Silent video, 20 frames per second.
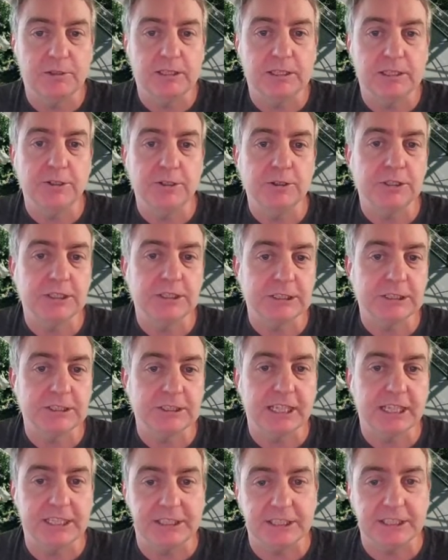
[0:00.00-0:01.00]
use a
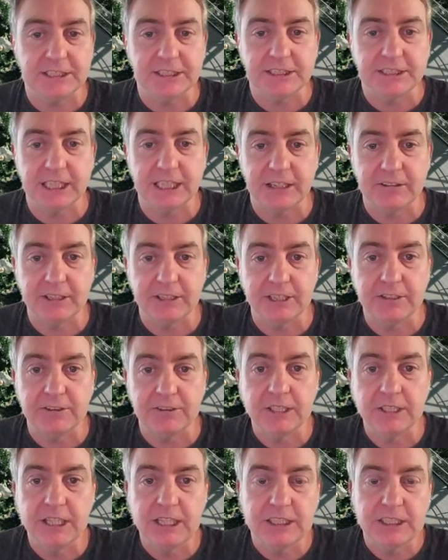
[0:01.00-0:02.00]
staging scenario,
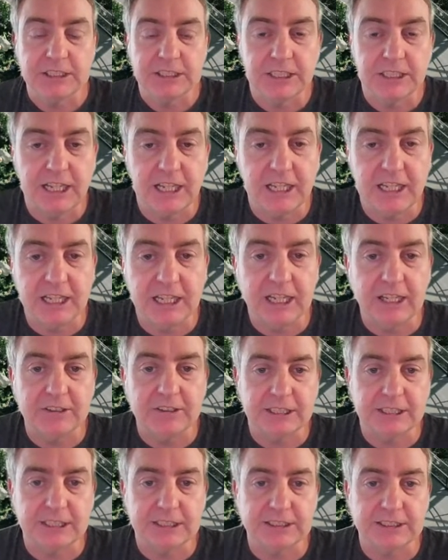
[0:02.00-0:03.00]
so that
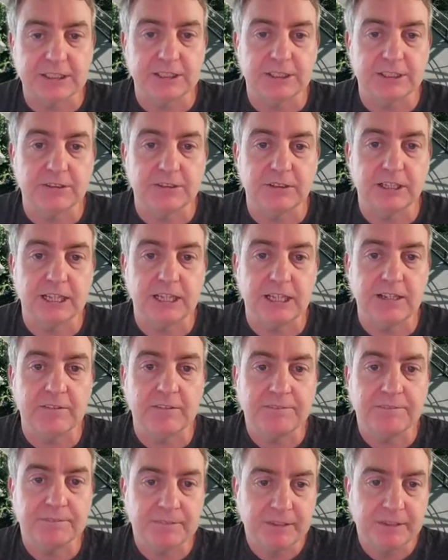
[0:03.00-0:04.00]
allows us to
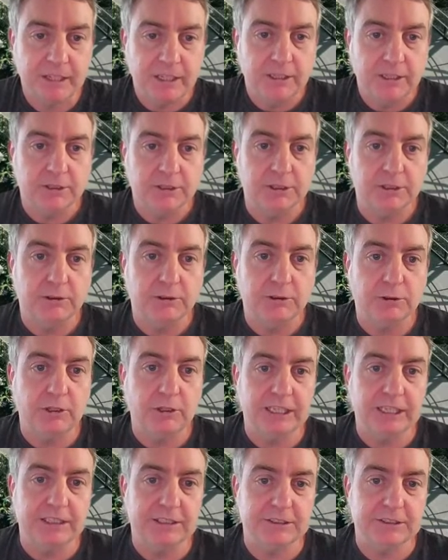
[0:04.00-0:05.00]
do all
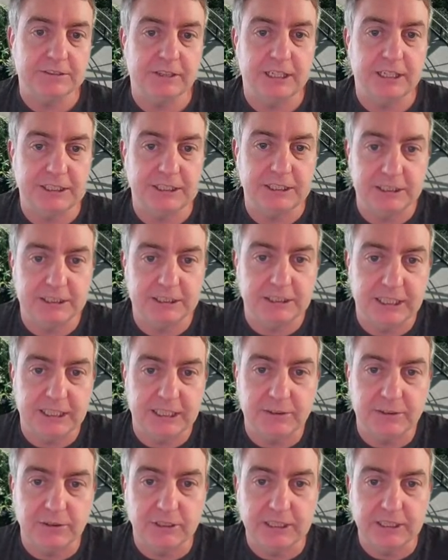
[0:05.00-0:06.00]
the integration
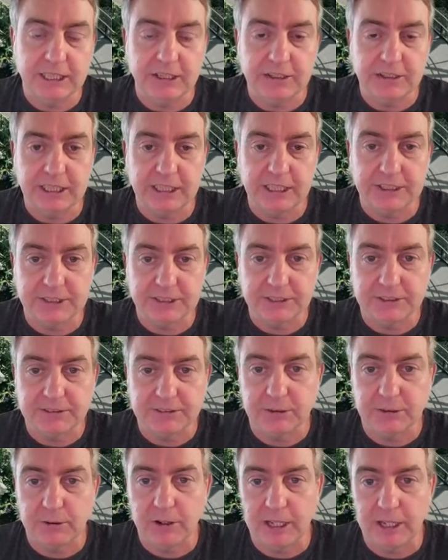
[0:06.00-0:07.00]
and all the calculations
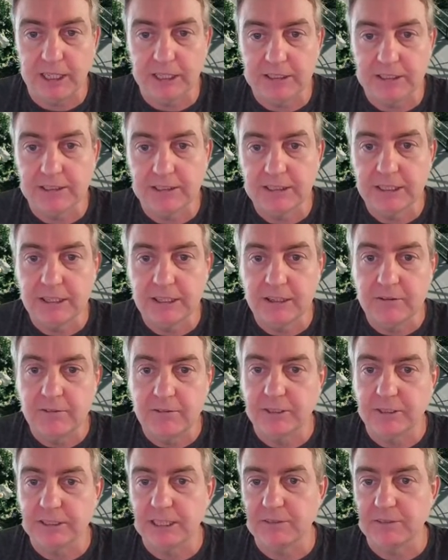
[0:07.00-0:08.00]
required.
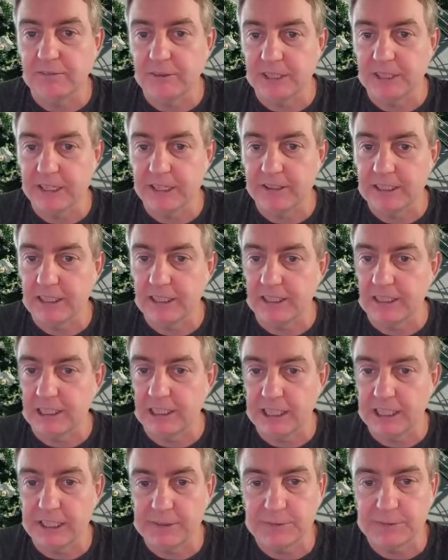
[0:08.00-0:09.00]
For example, calculating a
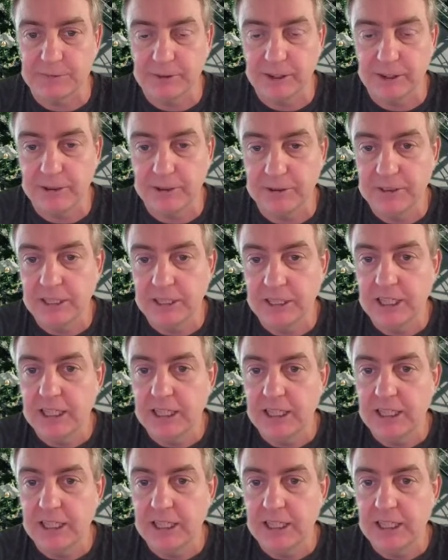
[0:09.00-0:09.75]
cash flow